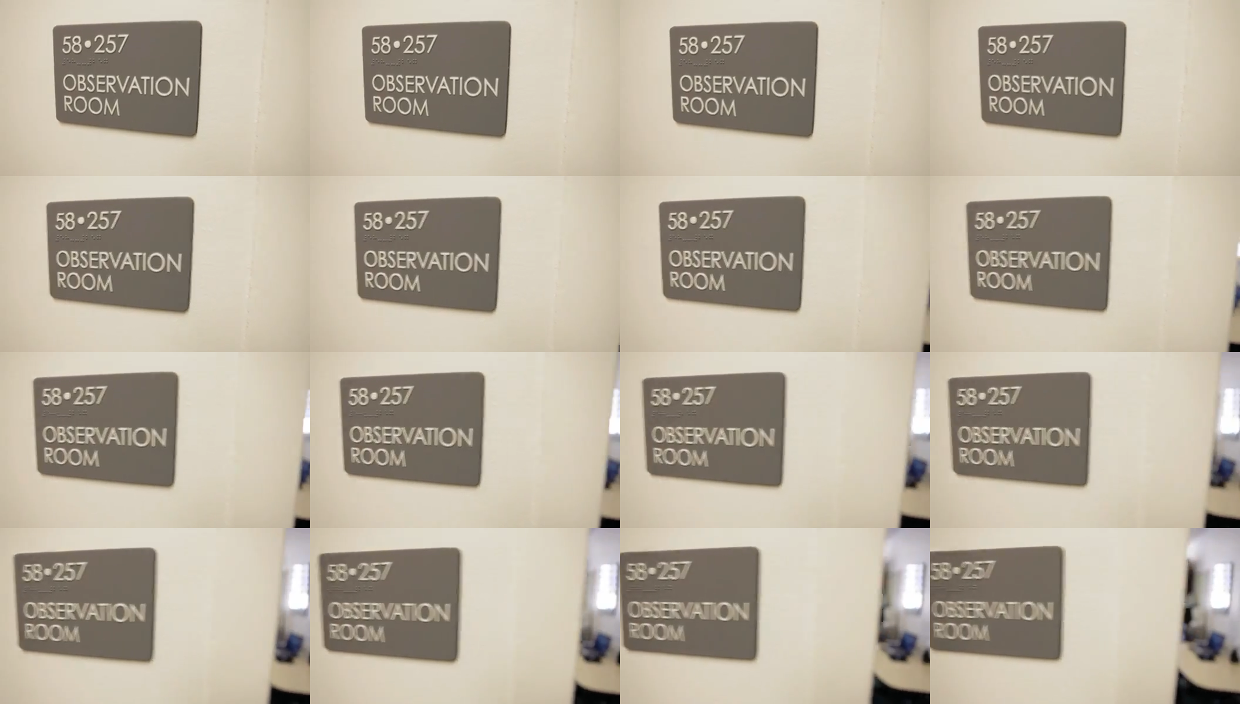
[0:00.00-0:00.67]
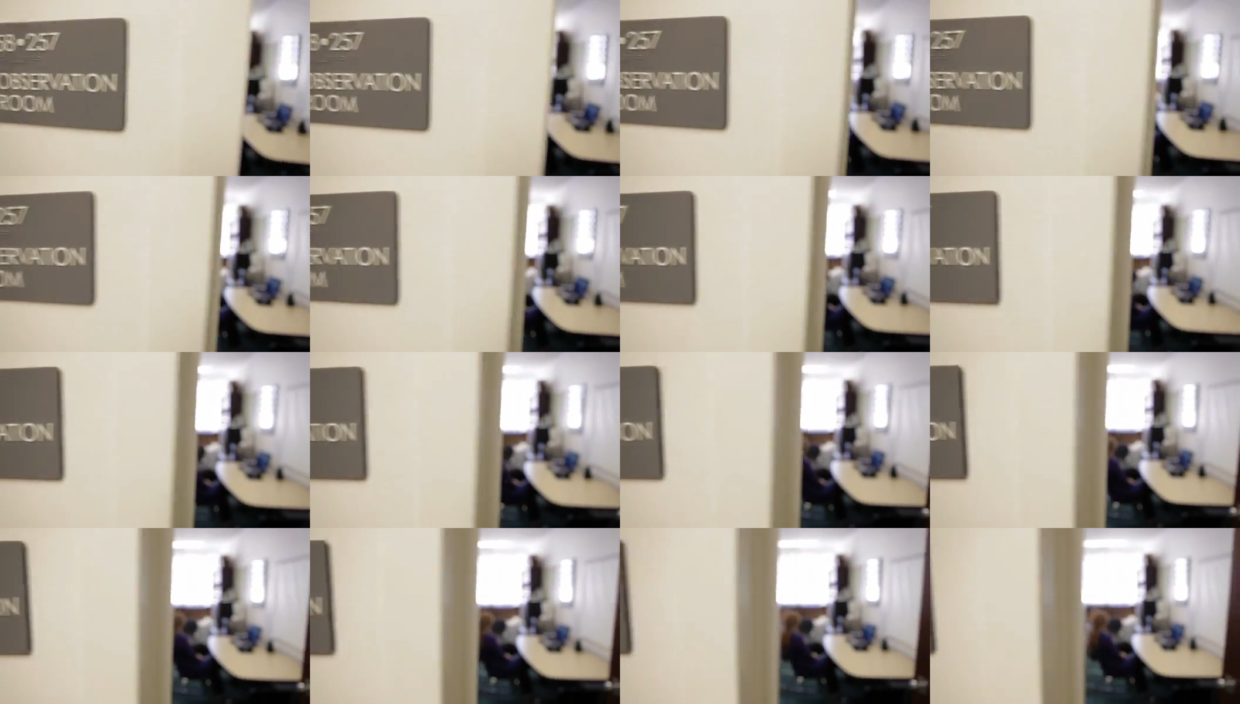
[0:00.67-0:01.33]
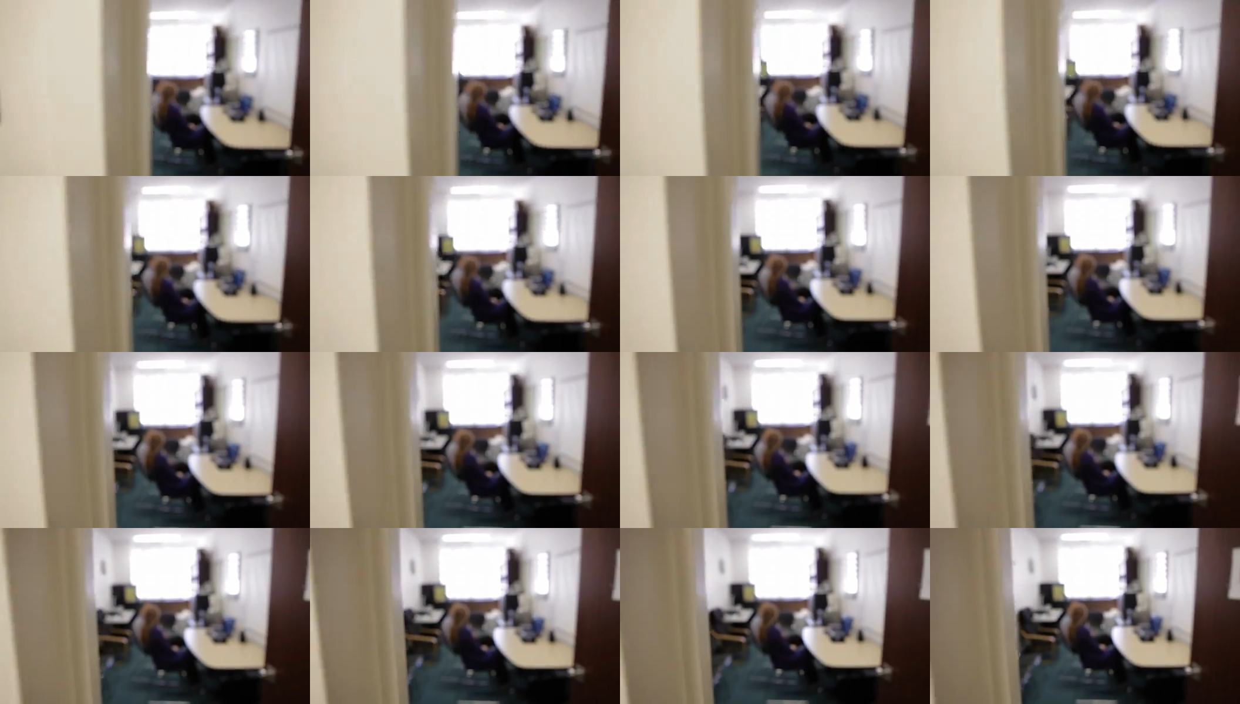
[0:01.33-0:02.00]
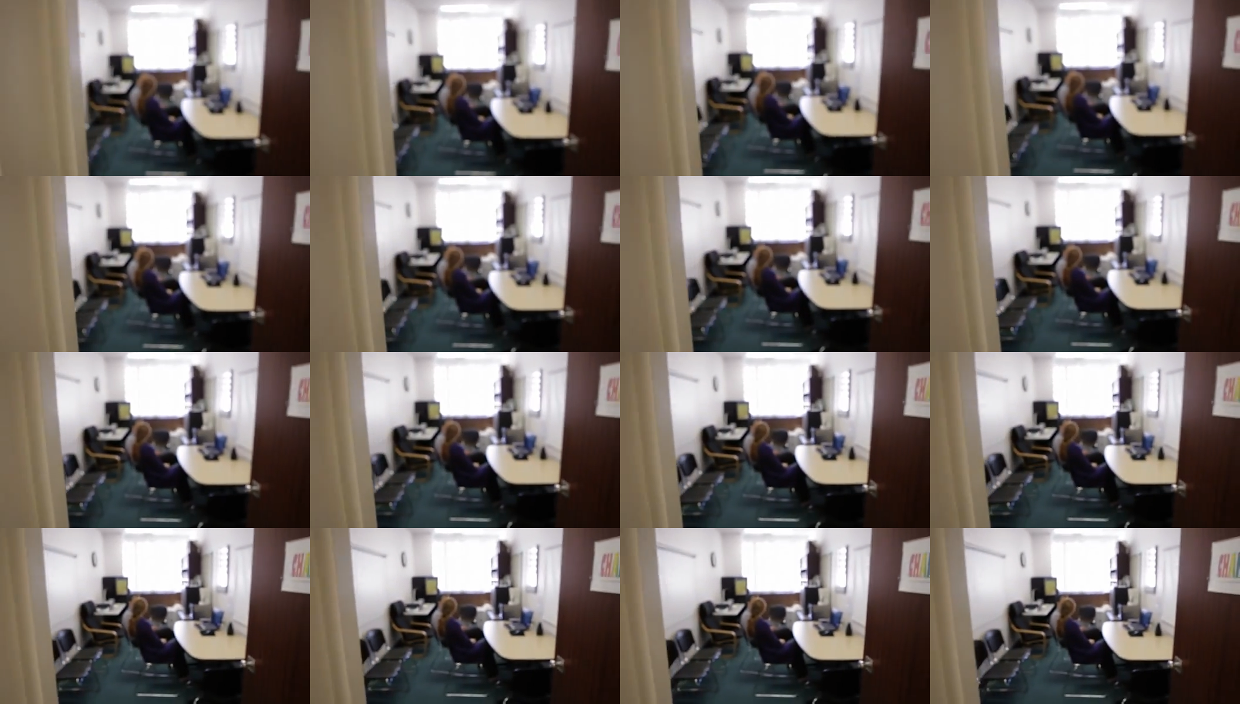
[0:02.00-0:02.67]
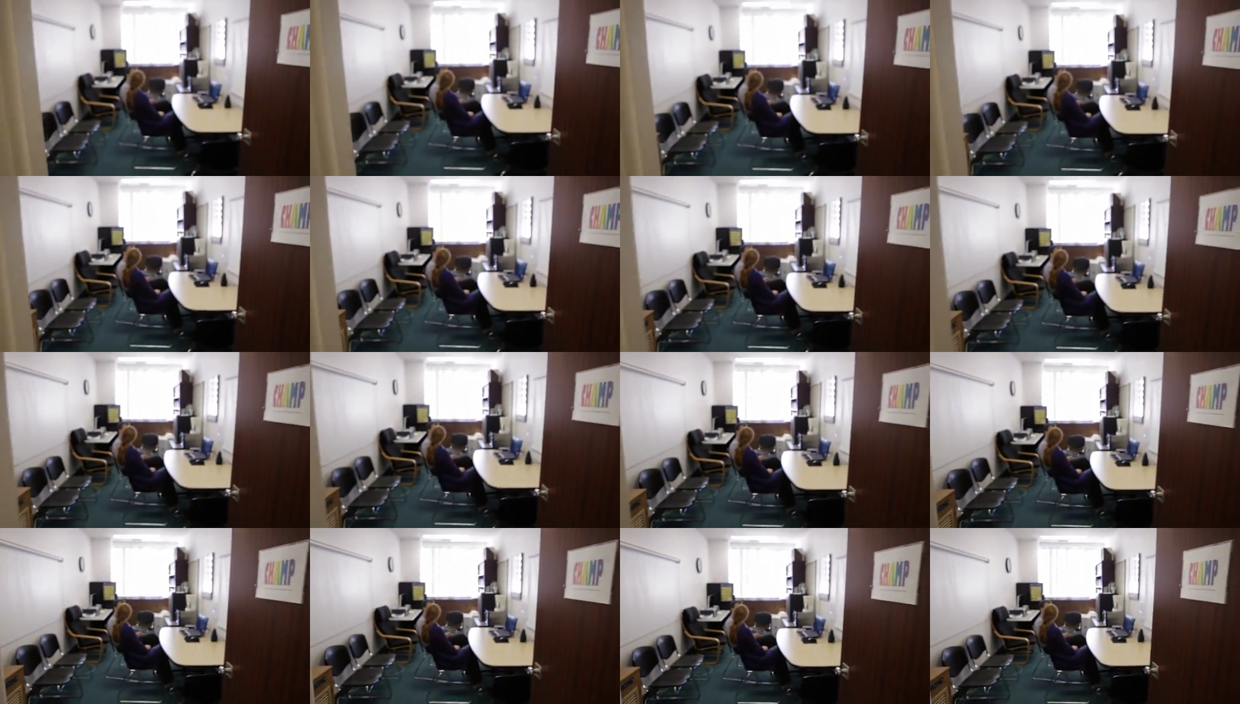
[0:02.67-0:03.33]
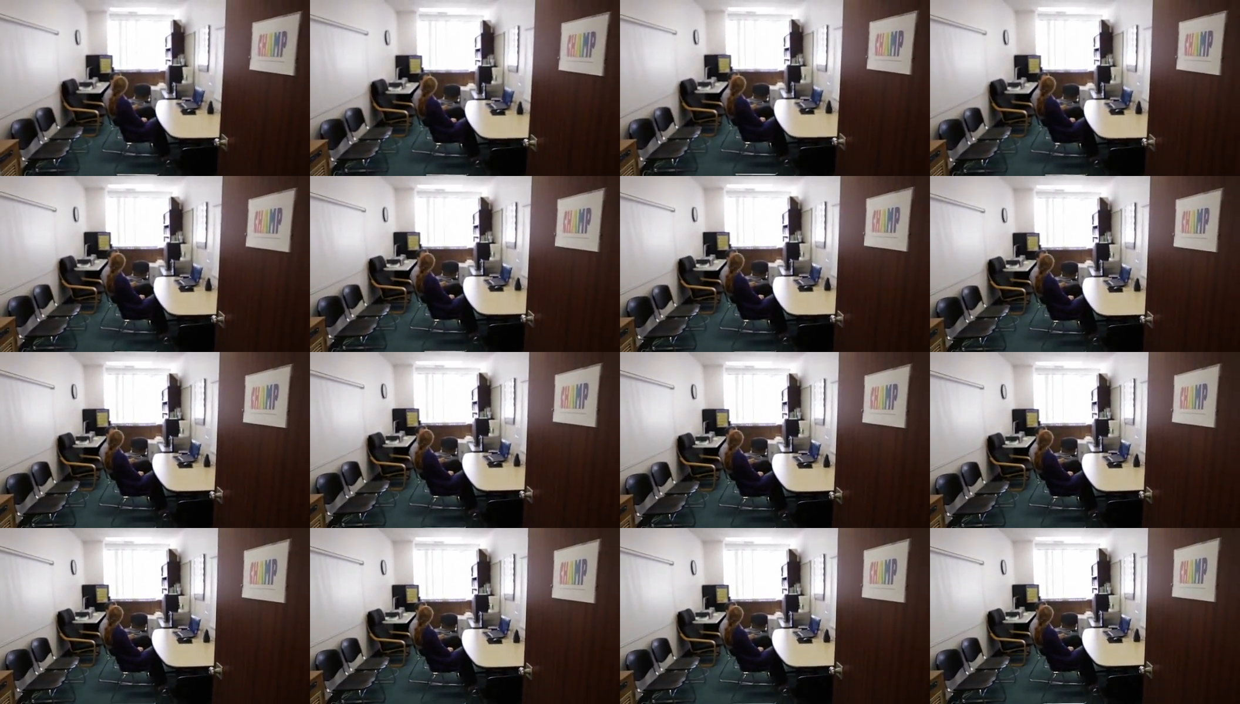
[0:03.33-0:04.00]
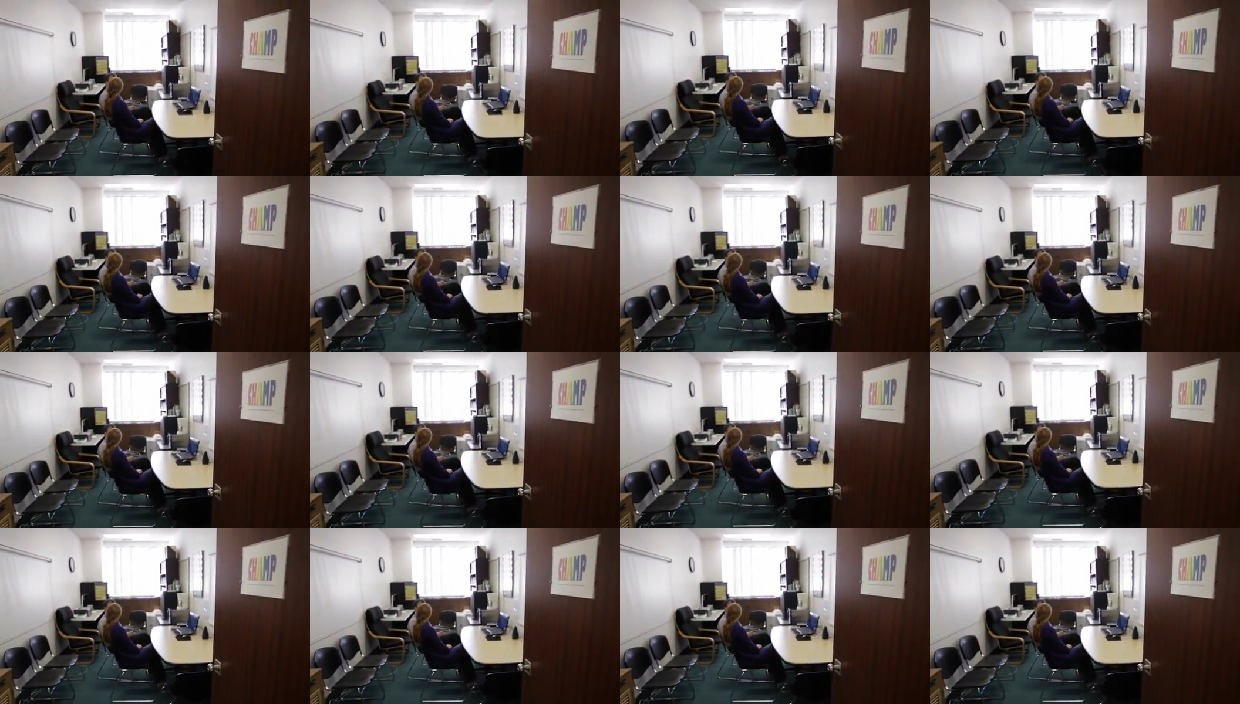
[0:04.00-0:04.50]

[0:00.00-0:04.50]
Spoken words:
Nobody's mouth can be seen.